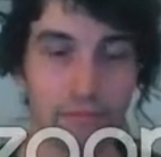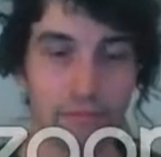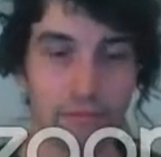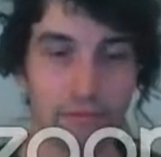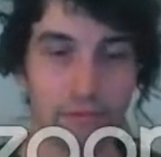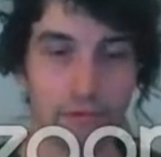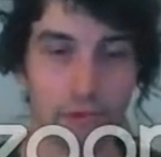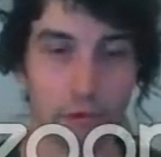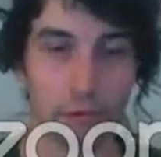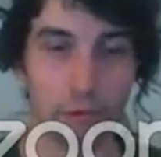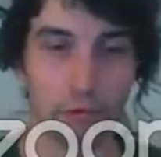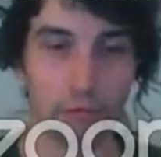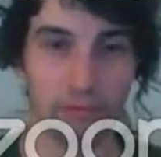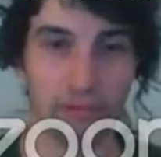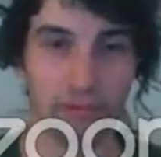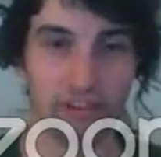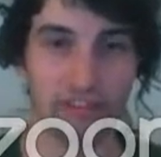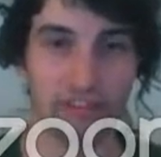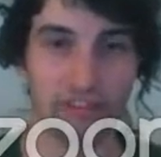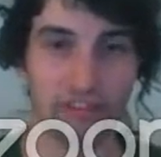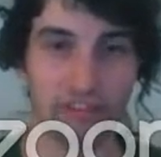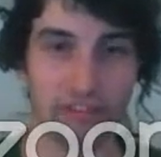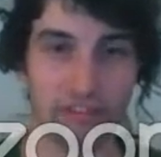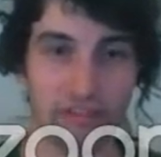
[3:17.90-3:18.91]
So
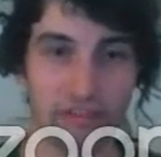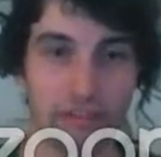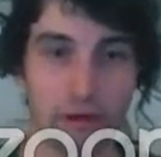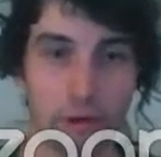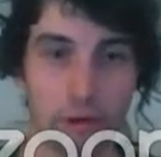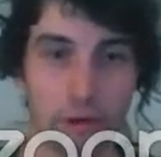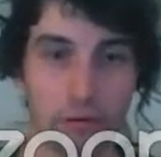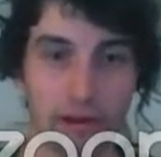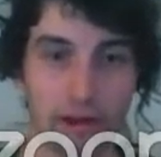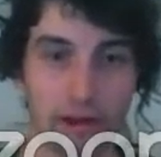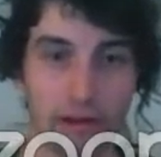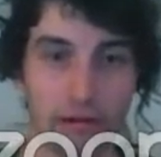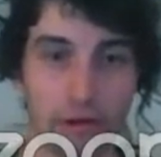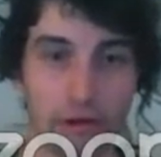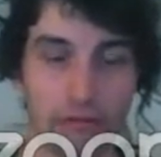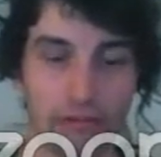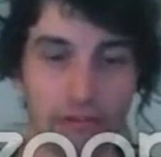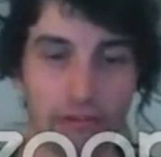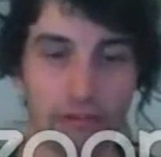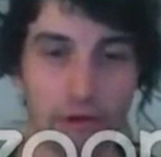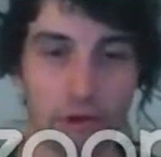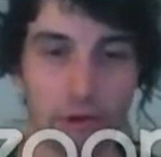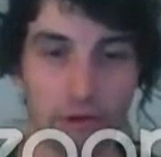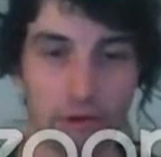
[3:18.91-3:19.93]
this is the outline of
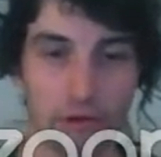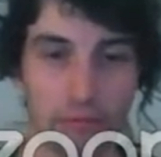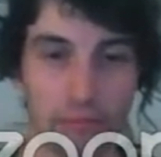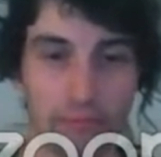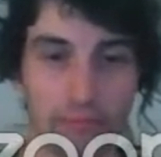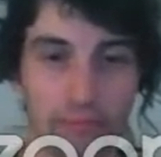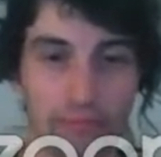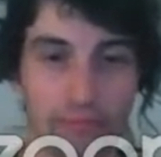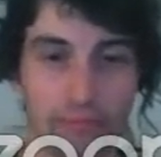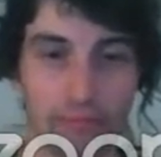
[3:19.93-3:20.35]
the talk.